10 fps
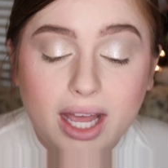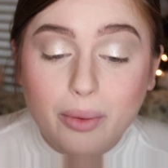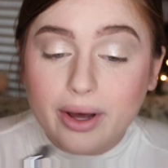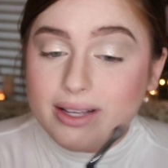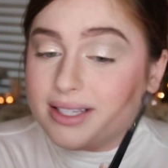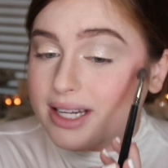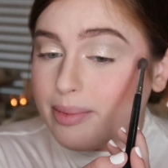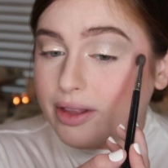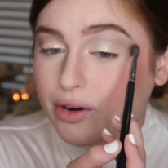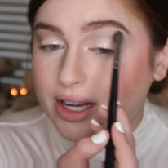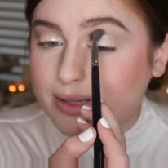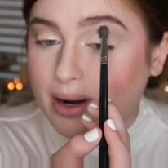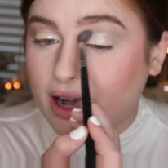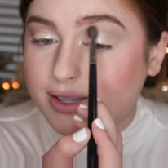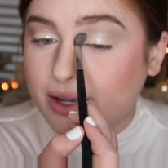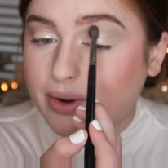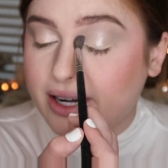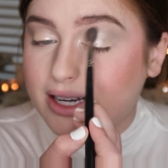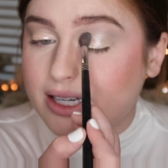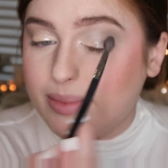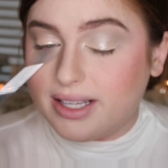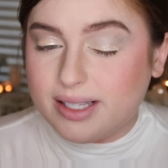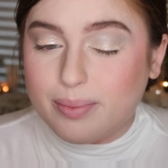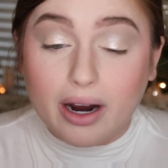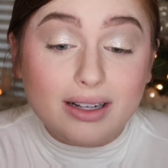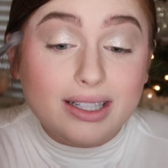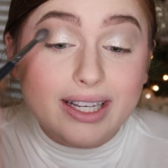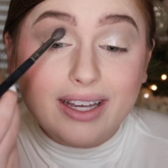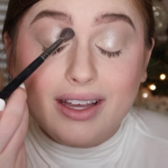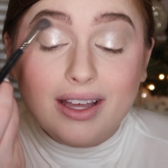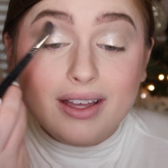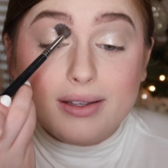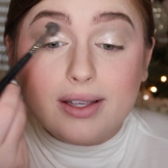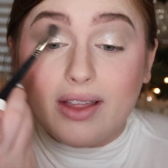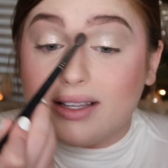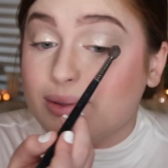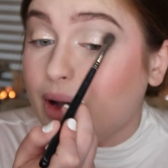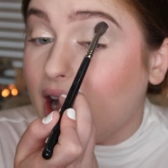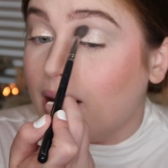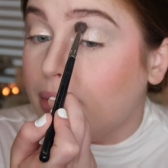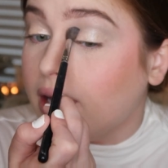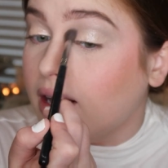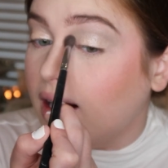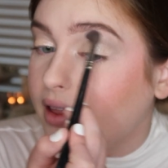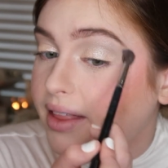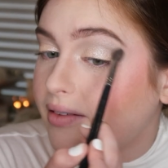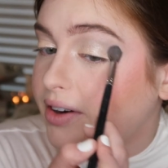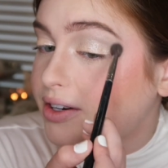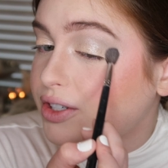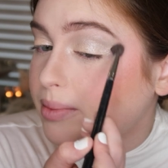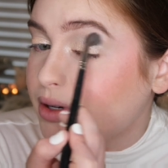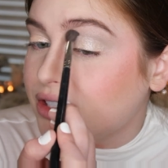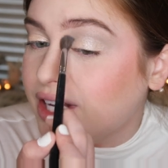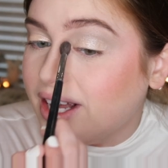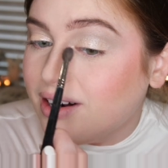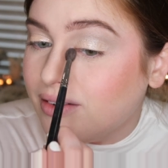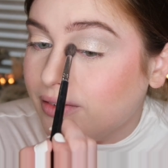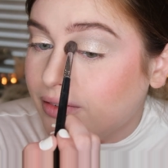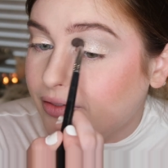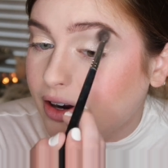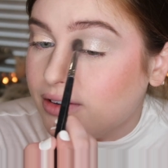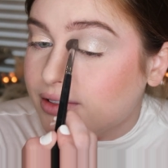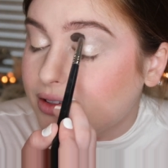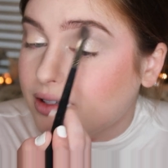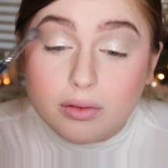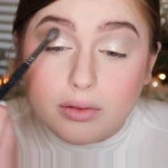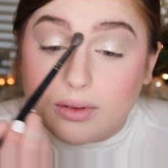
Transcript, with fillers: And I wanted to deepen the crease, but I also wanted it to be sparkly. So that's why I put on that first shimmer shade first.